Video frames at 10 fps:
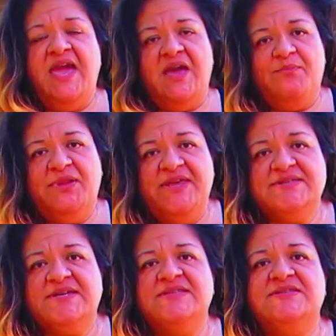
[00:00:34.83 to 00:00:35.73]
and
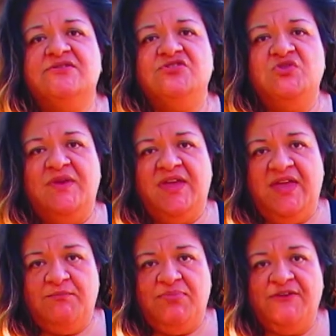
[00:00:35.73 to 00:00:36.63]
please consider doing
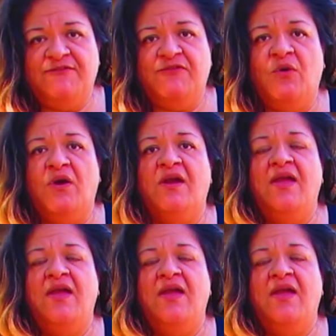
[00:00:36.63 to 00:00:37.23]
it before